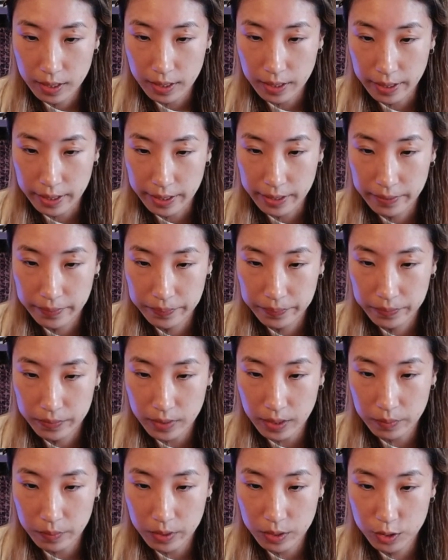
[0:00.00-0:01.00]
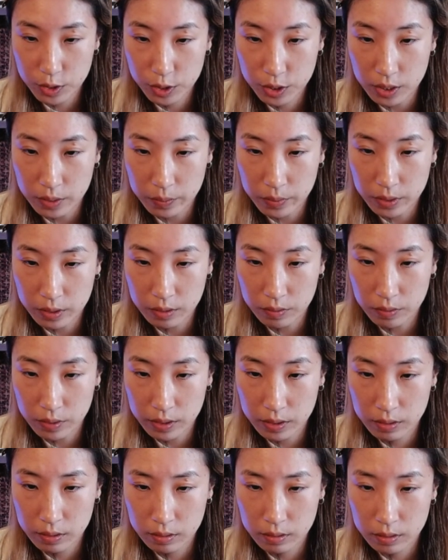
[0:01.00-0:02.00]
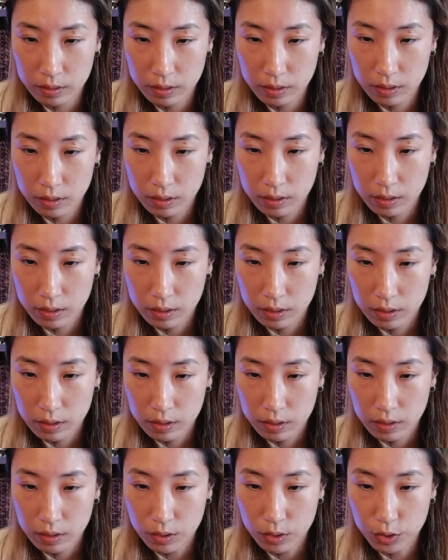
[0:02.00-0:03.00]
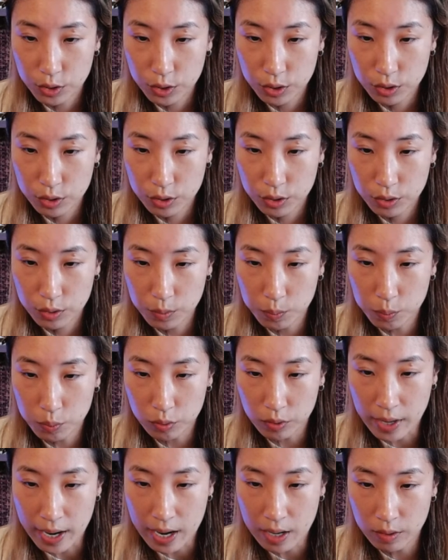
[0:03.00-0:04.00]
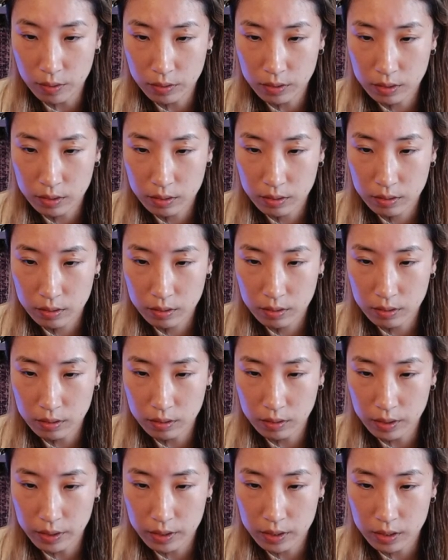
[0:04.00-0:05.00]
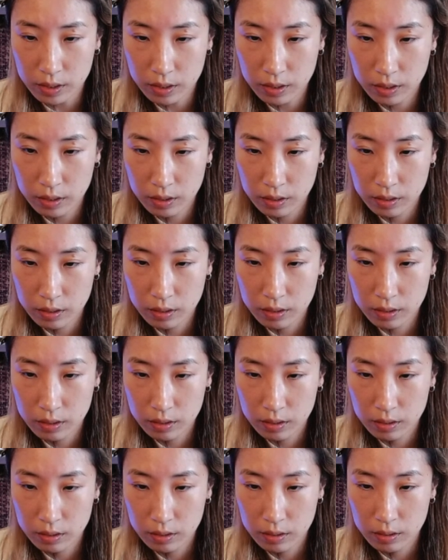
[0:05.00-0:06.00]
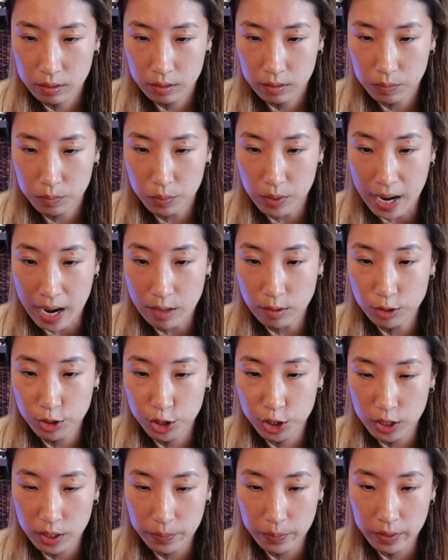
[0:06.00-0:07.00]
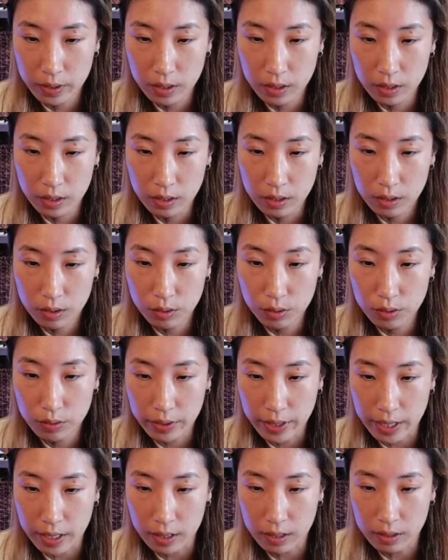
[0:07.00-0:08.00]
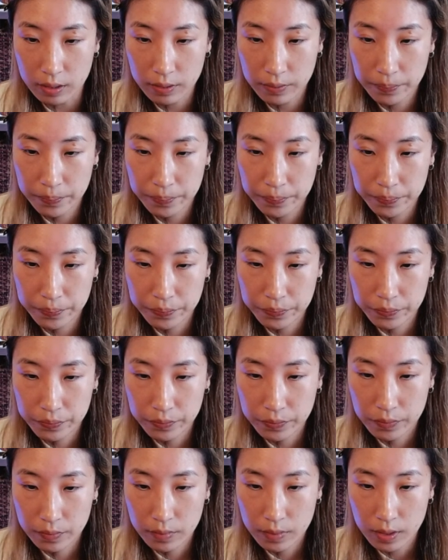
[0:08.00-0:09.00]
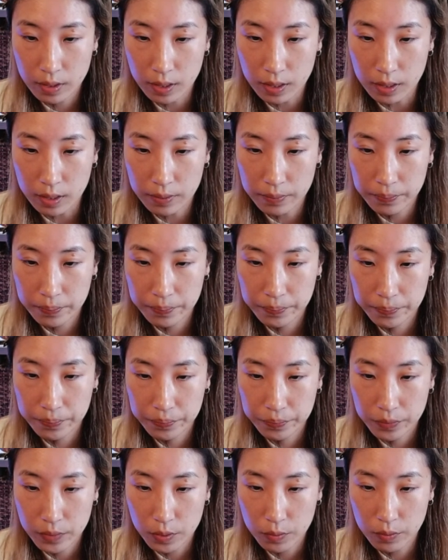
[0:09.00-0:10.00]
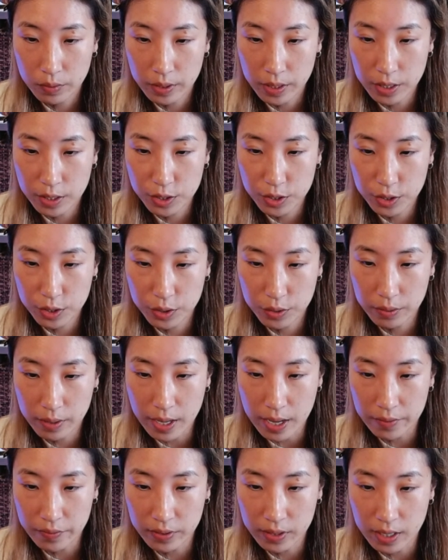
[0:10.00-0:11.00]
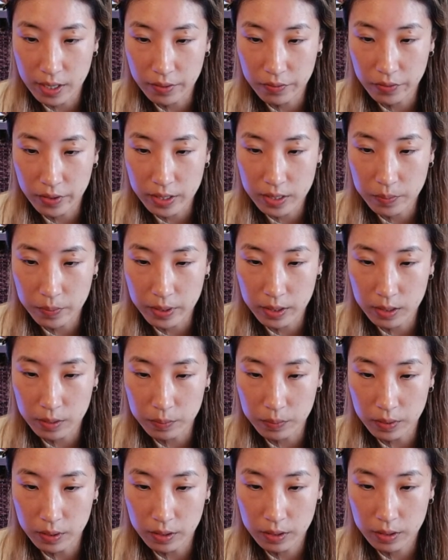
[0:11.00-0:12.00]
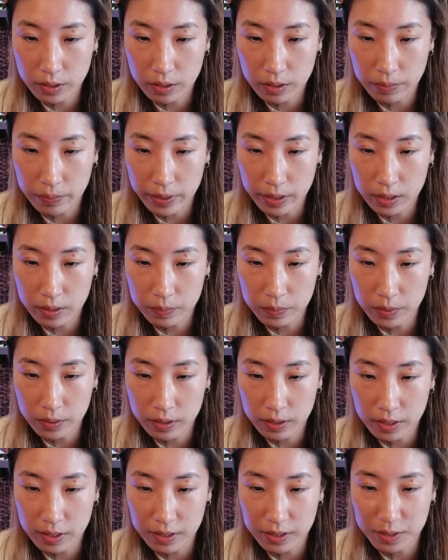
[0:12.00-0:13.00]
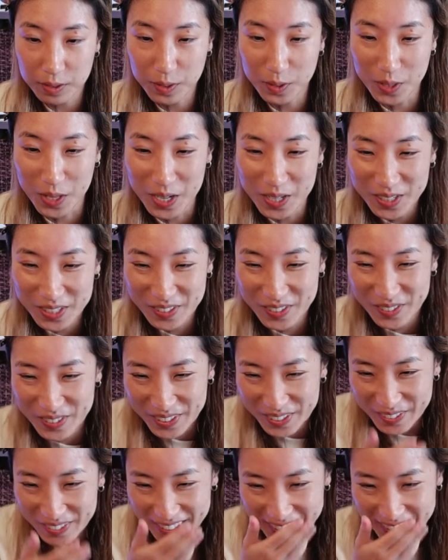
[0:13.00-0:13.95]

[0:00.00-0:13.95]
Hi. I mean shimmer, what? You should do brown glitter. Brown shimmer? Oh, yeah. Yeah. One day you should do half and half face makeup look, your makeup look in 2000.